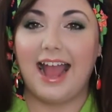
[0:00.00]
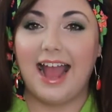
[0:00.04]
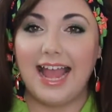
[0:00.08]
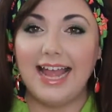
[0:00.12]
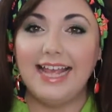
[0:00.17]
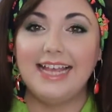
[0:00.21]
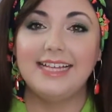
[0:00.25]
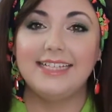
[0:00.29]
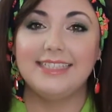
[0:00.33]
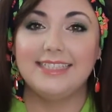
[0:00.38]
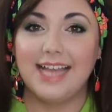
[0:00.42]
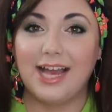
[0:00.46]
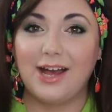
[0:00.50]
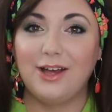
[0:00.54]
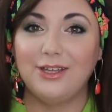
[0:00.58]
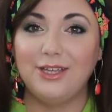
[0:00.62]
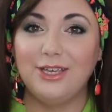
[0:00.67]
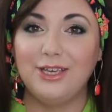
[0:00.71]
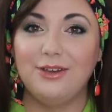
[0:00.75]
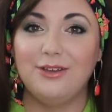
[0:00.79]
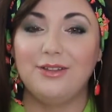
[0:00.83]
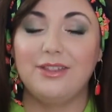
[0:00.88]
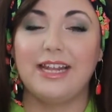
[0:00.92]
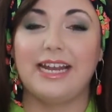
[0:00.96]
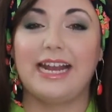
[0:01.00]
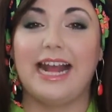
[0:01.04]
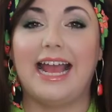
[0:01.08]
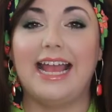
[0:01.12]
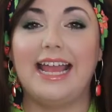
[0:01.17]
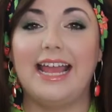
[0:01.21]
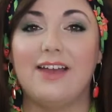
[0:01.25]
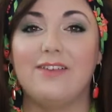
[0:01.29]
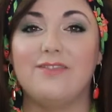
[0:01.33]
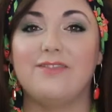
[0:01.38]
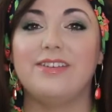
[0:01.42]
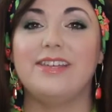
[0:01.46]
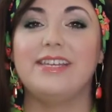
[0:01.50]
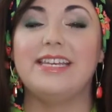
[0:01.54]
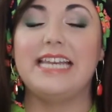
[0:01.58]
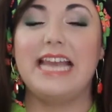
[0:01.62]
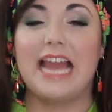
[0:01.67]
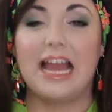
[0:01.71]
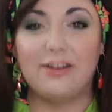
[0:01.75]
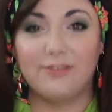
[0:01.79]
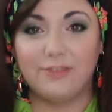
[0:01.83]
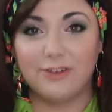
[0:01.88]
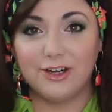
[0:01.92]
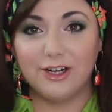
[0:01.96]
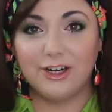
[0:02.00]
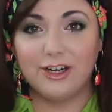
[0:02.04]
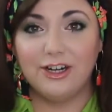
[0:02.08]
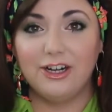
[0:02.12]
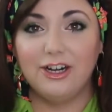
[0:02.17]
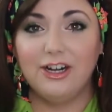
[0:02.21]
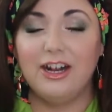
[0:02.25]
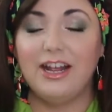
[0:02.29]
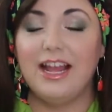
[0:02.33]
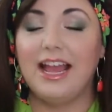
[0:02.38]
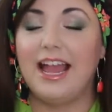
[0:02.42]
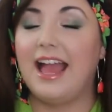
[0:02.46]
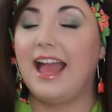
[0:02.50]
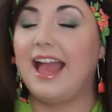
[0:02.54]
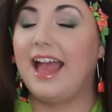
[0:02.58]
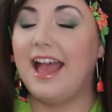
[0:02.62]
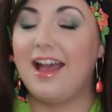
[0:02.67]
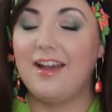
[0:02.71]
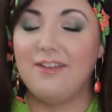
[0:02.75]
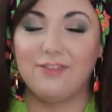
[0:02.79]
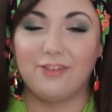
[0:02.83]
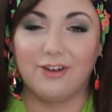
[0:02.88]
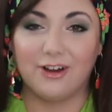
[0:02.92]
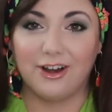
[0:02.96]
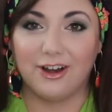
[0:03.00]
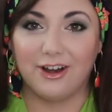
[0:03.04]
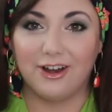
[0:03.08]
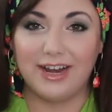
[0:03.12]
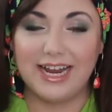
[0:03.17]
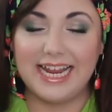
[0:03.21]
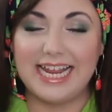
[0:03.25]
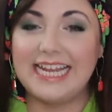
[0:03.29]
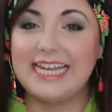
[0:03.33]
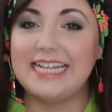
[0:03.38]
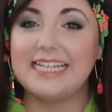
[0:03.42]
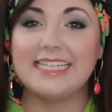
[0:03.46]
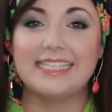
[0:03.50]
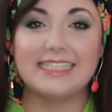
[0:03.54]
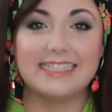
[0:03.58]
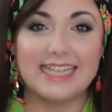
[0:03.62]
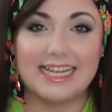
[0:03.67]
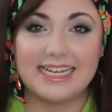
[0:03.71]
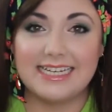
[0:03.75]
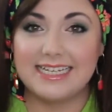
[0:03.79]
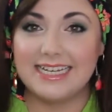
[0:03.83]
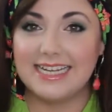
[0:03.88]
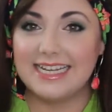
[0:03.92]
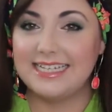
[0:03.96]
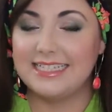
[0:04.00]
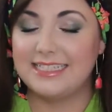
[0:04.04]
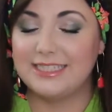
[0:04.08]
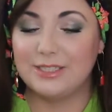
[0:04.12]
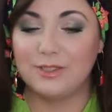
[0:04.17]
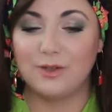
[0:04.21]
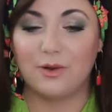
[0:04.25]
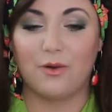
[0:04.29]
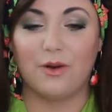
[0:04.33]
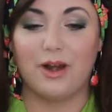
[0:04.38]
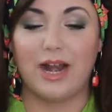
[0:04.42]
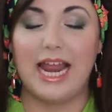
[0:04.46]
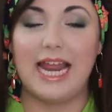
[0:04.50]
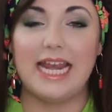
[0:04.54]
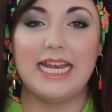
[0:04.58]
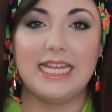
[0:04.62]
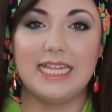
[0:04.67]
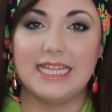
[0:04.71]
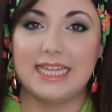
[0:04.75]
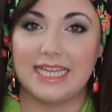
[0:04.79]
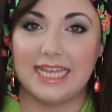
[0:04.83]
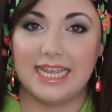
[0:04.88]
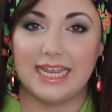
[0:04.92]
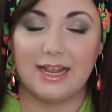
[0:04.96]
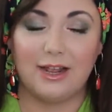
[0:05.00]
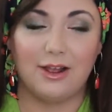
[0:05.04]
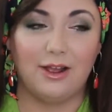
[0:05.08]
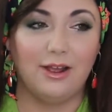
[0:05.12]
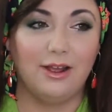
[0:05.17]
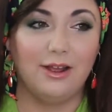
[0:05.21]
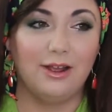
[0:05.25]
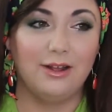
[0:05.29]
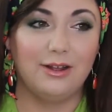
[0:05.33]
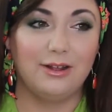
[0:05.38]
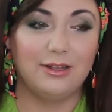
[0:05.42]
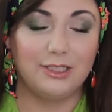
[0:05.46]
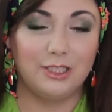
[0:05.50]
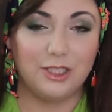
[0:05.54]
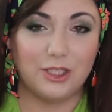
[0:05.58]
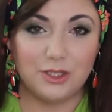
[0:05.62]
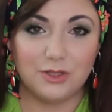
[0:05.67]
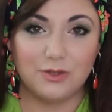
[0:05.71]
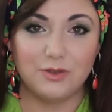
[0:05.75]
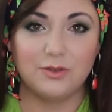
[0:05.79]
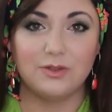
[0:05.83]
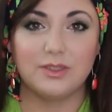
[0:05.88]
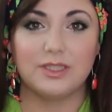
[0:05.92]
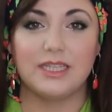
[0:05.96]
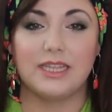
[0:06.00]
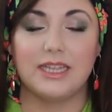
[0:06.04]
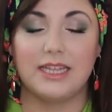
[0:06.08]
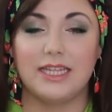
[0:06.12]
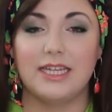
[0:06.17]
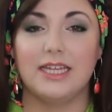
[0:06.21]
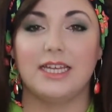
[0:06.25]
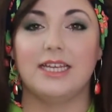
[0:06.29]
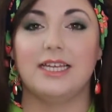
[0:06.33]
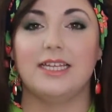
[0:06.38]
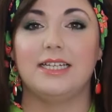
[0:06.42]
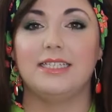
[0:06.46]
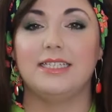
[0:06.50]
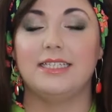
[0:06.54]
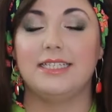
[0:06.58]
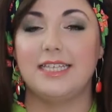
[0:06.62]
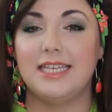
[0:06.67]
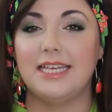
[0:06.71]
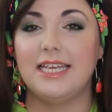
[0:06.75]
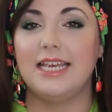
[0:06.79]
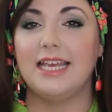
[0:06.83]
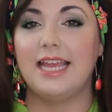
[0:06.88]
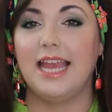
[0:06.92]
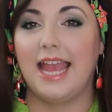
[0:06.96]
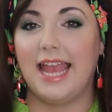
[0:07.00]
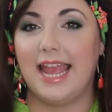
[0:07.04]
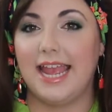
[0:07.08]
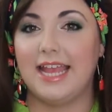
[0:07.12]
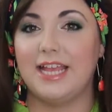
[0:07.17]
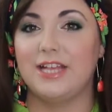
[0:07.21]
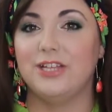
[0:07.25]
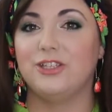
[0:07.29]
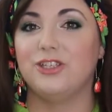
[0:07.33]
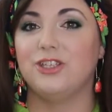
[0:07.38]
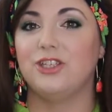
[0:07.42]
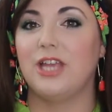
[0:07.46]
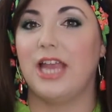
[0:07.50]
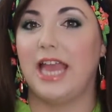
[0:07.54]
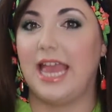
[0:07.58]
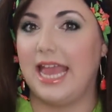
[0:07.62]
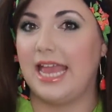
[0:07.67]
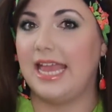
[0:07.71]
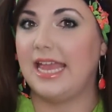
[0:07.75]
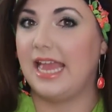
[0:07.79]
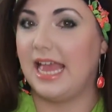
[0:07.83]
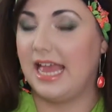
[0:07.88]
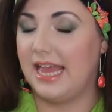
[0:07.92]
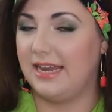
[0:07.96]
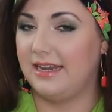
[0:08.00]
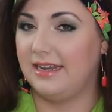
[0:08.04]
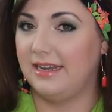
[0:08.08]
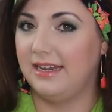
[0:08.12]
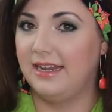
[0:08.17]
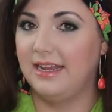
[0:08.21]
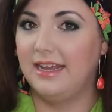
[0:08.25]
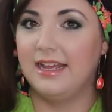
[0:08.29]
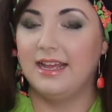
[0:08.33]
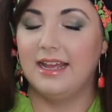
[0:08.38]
I can tell you that I have never, ever in a sentence or anything used the T-H-A-N.